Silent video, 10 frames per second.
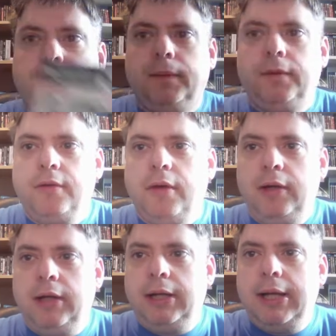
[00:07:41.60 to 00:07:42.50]

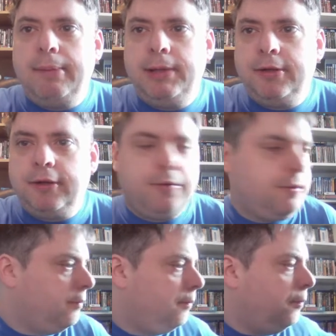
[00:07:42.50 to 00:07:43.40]
So let me
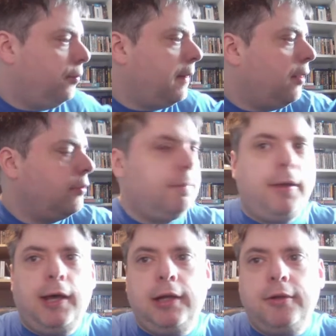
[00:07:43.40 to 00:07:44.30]
just put that on the
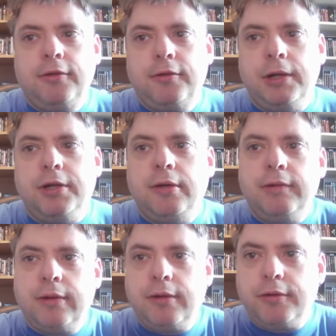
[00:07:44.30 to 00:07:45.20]
pile and switch over to the